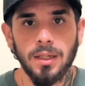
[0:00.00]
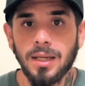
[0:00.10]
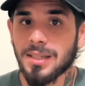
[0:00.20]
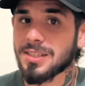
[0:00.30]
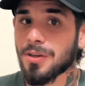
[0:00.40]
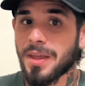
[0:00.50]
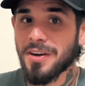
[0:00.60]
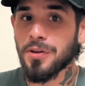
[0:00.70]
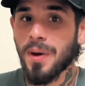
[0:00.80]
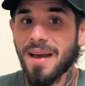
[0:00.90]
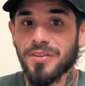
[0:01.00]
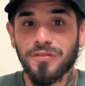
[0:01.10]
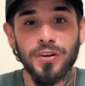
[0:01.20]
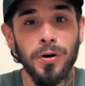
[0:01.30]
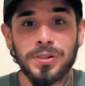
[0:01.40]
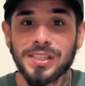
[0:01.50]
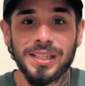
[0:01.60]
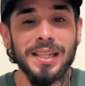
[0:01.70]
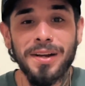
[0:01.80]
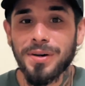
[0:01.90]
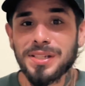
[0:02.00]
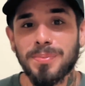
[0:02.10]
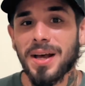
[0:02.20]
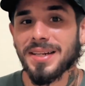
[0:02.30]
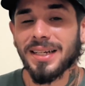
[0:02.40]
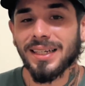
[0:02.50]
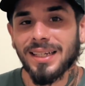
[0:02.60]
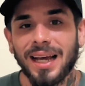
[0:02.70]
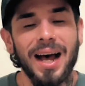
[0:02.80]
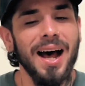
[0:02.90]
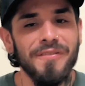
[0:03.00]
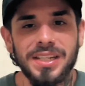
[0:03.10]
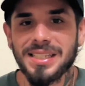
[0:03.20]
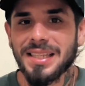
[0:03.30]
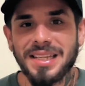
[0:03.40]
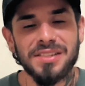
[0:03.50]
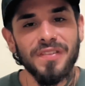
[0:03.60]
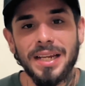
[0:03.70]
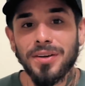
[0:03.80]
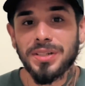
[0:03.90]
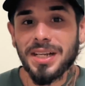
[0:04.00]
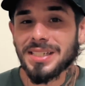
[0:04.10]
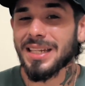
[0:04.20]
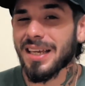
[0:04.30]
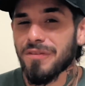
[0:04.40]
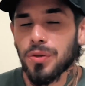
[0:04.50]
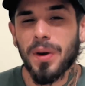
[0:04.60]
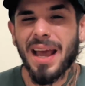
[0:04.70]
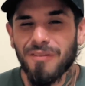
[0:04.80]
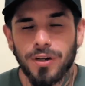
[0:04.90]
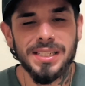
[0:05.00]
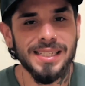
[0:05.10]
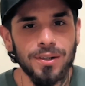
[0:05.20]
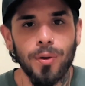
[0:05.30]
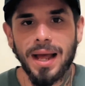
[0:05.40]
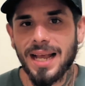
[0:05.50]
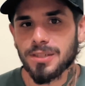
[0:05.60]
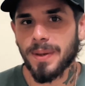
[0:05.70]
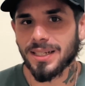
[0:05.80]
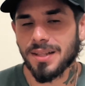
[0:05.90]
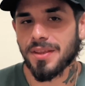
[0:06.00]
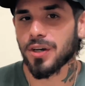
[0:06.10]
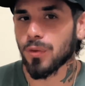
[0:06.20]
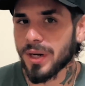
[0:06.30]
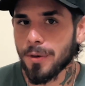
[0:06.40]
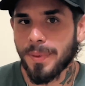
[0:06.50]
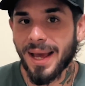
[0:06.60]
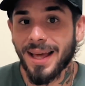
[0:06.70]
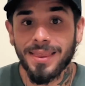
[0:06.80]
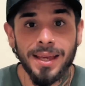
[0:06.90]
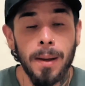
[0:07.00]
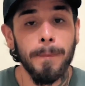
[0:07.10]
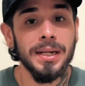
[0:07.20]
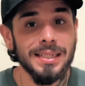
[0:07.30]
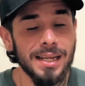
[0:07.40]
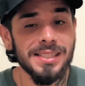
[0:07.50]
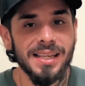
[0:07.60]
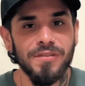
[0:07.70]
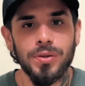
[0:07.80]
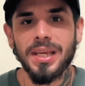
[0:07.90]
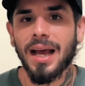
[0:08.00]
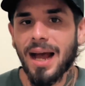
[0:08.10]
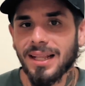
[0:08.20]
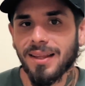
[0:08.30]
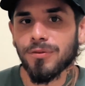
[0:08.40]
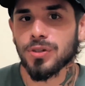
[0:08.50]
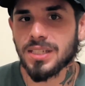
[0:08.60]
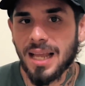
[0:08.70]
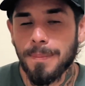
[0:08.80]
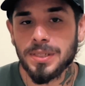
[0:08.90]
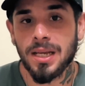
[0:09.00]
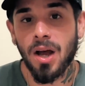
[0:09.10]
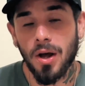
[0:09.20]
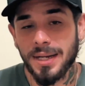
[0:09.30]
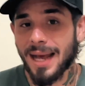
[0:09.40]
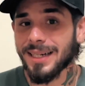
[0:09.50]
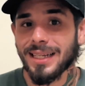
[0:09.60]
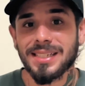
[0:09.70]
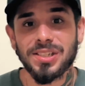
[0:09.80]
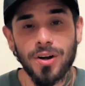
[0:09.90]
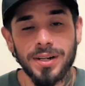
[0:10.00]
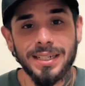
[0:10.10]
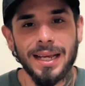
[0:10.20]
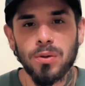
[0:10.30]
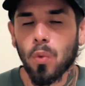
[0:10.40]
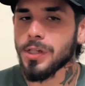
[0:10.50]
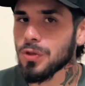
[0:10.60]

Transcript: So there you have it, folks, clear as mud. Obviously, this video doesn't give you every single aspect of the career path, but it does give you the high-level steps on how to get started and what to